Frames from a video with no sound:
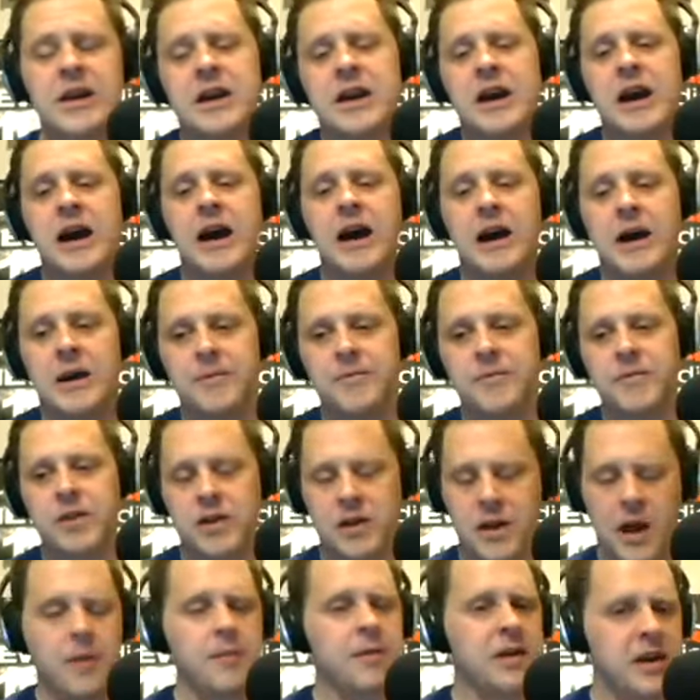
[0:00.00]
Um, then
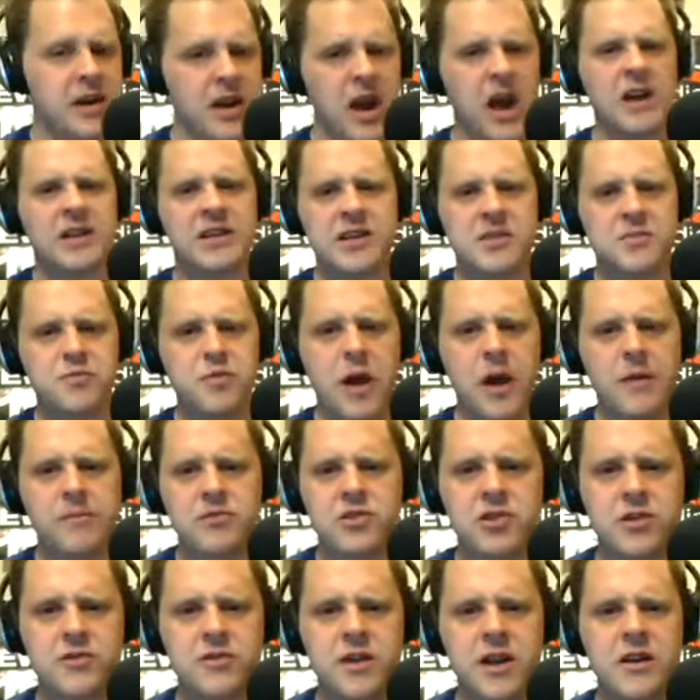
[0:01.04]
I'm going to knock these problem
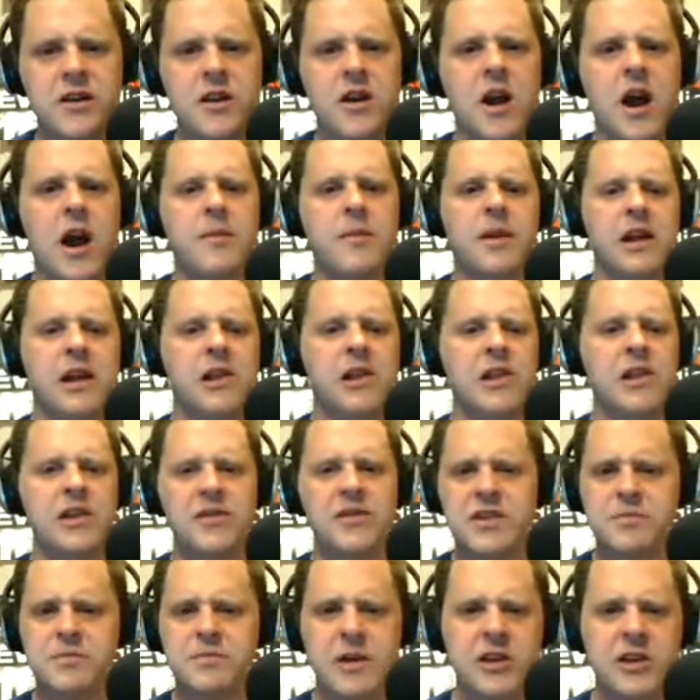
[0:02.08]
children out of here. I'm going to clean this
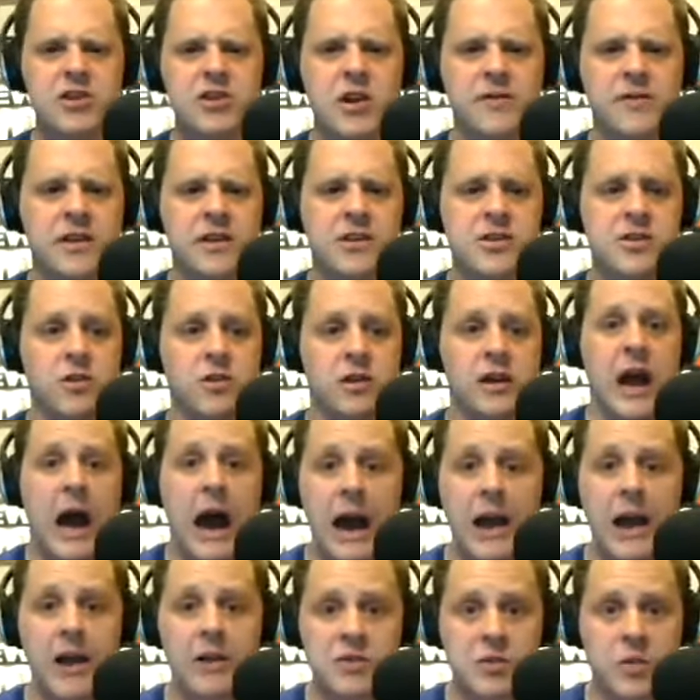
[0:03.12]
bench off because, you know,
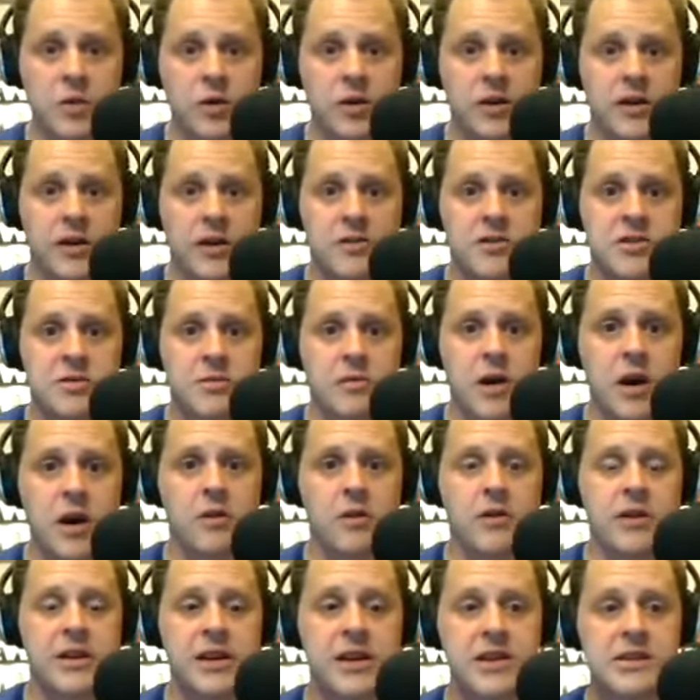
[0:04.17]
Kyle's working here tomorrow and
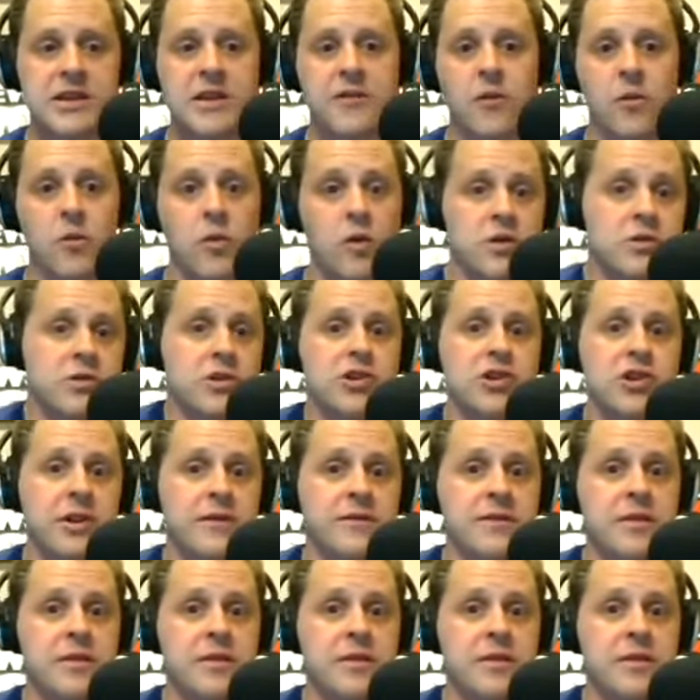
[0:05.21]
he's never worked a shift in